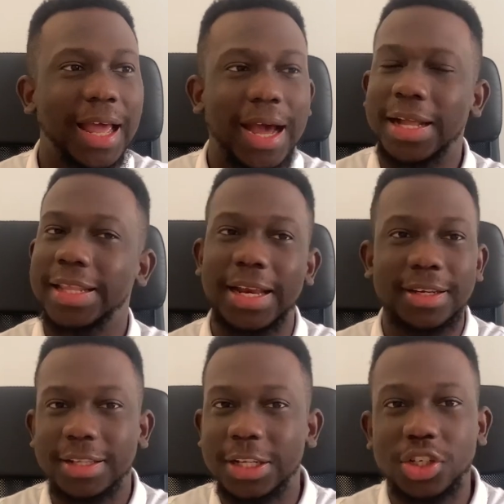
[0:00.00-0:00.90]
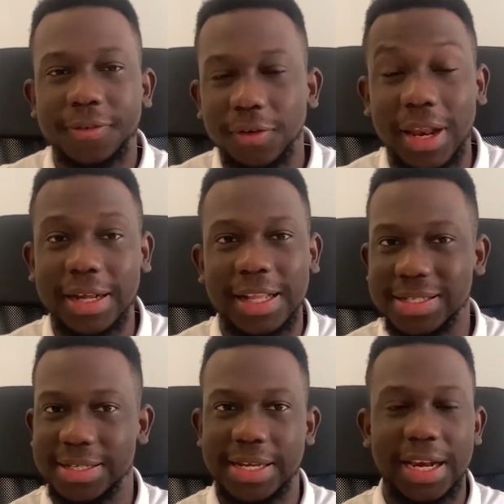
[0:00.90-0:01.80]
and then they just feel like that's
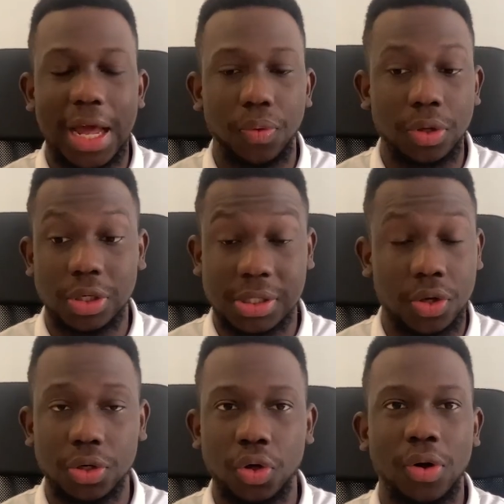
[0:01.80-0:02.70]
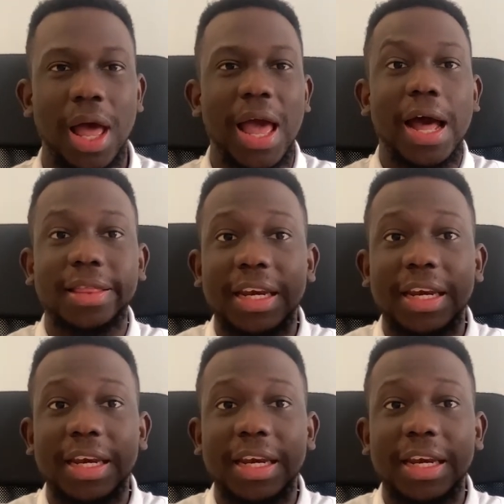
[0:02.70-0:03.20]
exactly how it's going to go. And then